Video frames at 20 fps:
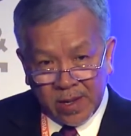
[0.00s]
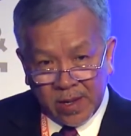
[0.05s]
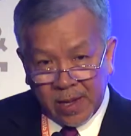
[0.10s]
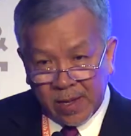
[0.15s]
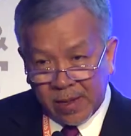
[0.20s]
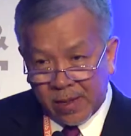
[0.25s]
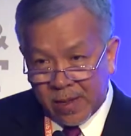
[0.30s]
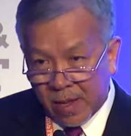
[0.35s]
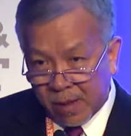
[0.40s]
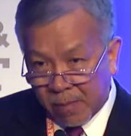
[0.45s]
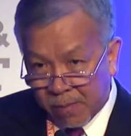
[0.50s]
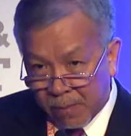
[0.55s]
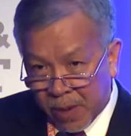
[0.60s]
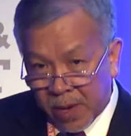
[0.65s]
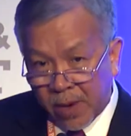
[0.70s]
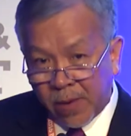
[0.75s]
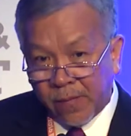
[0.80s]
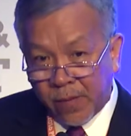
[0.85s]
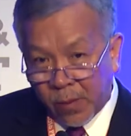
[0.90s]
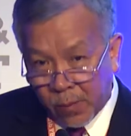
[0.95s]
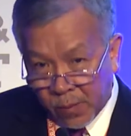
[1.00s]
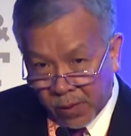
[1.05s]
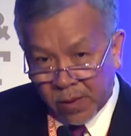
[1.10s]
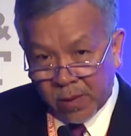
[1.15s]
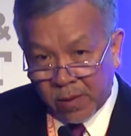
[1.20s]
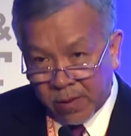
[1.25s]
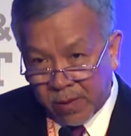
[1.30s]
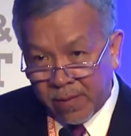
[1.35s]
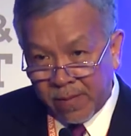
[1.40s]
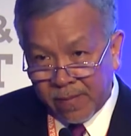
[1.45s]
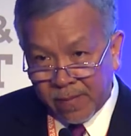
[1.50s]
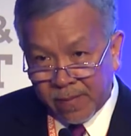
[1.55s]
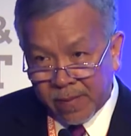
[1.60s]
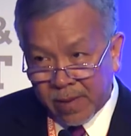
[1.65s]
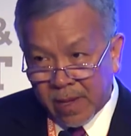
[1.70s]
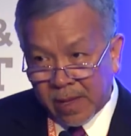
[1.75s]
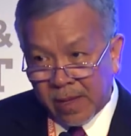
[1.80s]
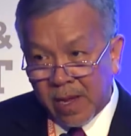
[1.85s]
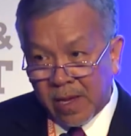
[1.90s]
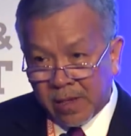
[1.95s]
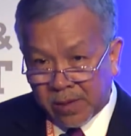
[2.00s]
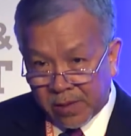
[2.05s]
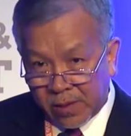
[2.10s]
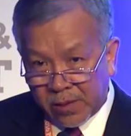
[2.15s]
in that part of the world that has